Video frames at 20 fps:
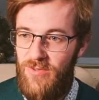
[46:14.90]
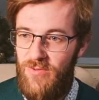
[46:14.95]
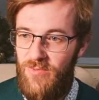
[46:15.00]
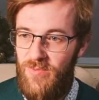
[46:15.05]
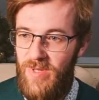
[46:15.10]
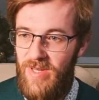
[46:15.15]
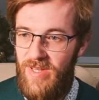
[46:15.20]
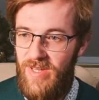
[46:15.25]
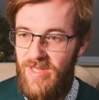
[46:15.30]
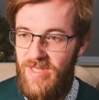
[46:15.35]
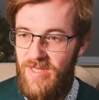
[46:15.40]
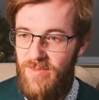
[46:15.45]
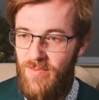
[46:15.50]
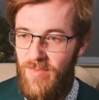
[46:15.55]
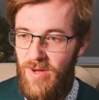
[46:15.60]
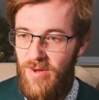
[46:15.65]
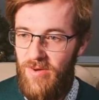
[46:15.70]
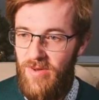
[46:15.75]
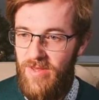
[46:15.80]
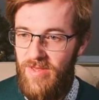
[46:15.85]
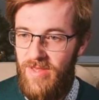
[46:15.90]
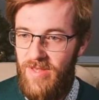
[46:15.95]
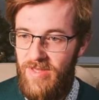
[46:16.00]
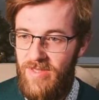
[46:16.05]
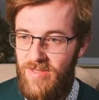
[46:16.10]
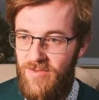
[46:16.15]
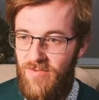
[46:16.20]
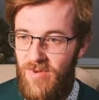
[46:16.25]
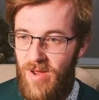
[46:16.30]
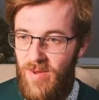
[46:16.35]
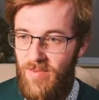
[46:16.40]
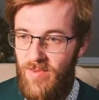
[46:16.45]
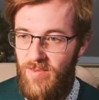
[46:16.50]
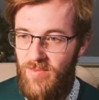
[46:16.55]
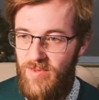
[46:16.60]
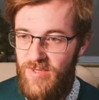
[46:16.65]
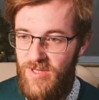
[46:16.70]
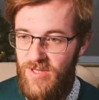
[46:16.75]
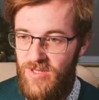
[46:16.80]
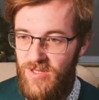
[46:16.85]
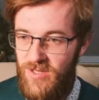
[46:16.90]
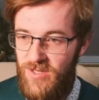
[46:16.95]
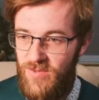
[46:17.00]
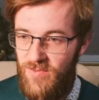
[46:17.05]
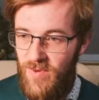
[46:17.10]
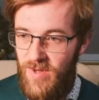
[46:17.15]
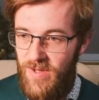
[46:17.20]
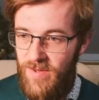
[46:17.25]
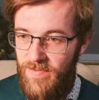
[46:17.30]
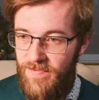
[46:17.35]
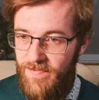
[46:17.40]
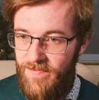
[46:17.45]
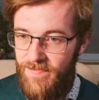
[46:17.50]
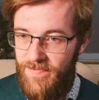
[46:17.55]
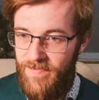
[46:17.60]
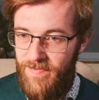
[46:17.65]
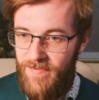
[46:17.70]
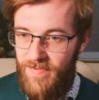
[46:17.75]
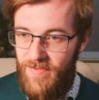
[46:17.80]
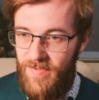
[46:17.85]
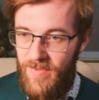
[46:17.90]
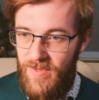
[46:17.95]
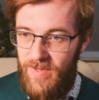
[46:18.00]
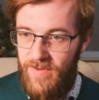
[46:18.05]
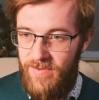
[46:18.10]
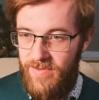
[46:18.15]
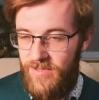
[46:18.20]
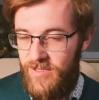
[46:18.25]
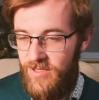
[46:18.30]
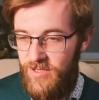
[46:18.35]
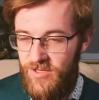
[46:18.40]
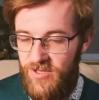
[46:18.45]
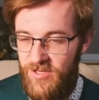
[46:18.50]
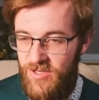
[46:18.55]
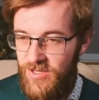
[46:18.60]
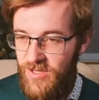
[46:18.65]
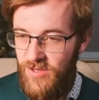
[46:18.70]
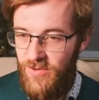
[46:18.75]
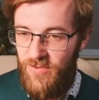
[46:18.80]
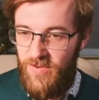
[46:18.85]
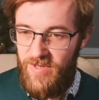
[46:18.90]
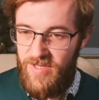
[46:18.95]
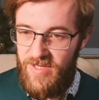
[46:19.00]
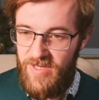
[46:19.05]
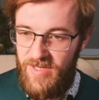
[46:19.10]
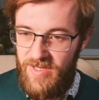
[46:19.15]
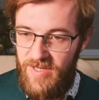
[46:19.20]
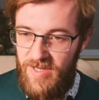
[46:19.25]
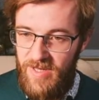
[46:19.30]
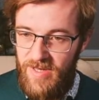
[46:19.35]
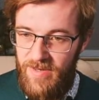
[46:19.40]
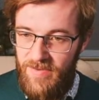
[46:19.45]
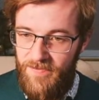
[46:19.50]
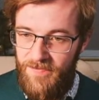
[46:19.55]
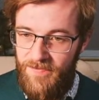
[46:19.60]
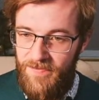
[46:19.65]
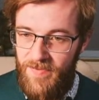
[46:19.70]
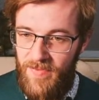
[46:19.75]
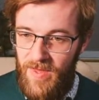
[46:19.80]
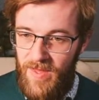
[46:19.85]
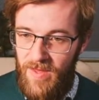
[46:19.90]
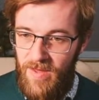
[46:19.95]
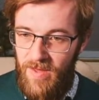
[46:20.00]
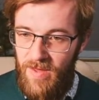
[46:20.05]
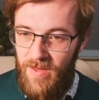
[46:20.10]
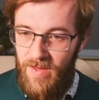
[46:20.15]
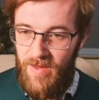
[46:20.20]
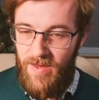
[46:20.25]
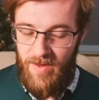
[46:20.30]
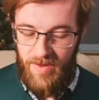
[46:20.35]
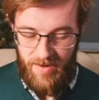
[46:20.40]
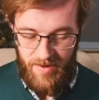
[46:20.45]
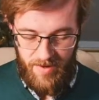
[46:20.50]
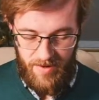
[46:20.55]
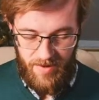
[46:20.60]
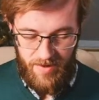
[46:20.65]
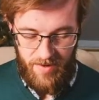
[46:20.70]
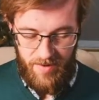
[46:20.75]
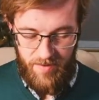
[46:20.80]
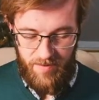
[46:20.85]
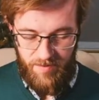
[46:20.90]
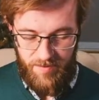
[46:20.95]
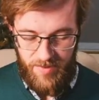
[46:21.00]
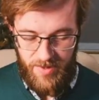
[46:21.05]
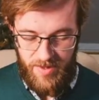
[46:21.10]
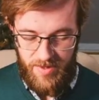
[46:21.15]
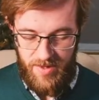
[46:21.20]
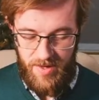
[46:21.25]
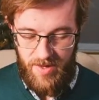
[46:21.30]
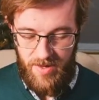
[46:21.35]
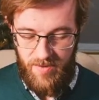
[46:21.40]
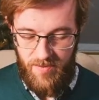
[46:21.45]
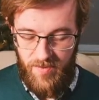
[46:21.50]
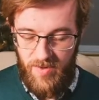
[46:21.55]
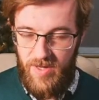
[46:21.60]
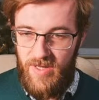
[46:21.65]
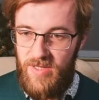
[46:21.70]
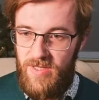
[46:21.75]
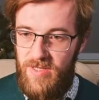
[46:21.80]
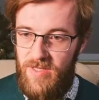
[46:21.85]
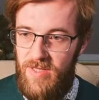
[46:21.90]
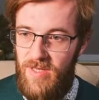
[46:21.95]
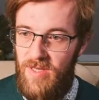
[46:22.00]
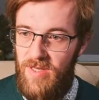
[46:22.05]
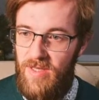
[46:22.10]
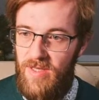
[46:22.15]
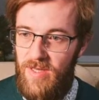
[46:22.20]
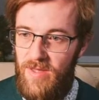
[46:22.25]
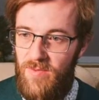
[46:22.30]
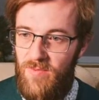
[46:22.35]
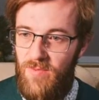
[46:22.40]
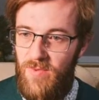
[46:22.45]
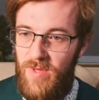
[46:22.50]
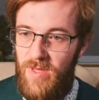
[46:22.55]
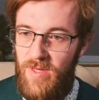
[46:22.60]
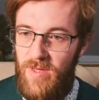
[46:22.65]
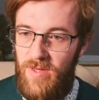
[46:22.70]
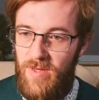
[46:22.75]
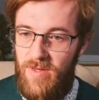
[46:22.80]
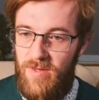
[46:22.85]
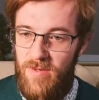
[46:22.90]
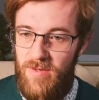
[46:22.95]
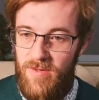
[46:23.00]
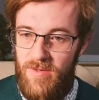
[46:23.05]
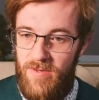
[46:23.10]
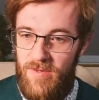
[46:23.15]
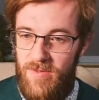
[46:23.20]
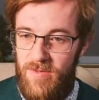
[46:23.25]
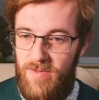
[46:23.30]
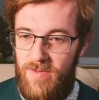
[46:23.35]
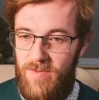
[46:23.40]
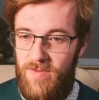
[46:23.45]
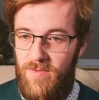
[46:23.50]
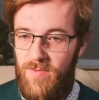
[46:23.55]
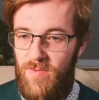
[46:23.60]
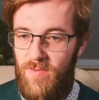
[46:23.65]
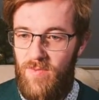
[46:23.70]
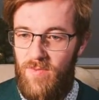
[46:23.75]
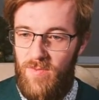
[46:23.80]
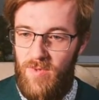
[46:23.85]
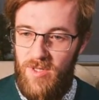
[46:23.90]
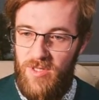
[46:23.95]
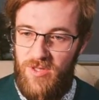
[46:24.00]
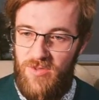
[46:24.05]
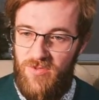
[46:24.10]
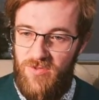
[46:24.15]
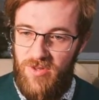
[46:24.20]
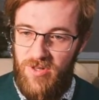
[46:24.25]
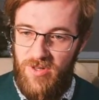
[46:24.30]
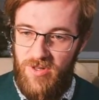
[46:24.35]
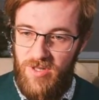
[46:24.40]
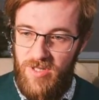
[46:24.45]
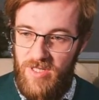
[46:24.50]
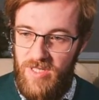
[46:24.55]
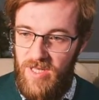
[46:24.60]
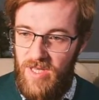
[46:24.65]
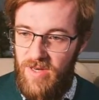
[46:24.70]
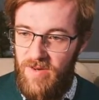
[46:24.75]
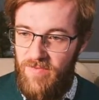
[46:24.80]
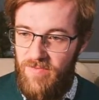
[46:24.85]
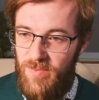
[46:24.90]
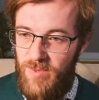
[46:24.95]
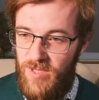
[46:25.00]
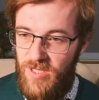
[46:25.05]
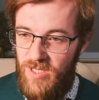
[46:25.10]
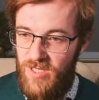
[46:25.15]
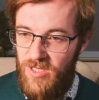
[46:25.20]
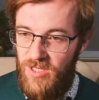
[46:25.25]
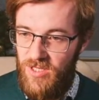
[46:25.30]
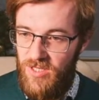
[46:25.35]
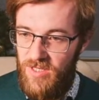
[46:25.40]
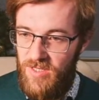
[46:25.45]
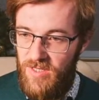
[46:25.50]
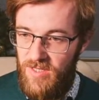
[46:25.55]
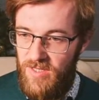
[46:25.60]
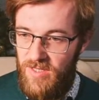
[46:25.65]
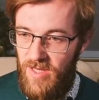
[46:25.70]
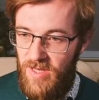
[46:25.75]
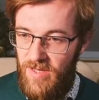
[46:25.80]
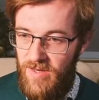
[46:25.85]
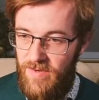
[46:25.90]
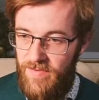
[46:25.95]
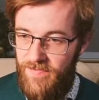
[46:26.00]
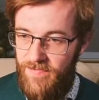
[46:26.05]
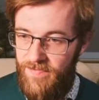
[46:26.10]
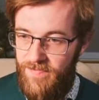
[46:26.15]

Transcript: be nice about it, let's grab the position as well, which is just a UN16. But then we can say that we want to return a set of positions instead.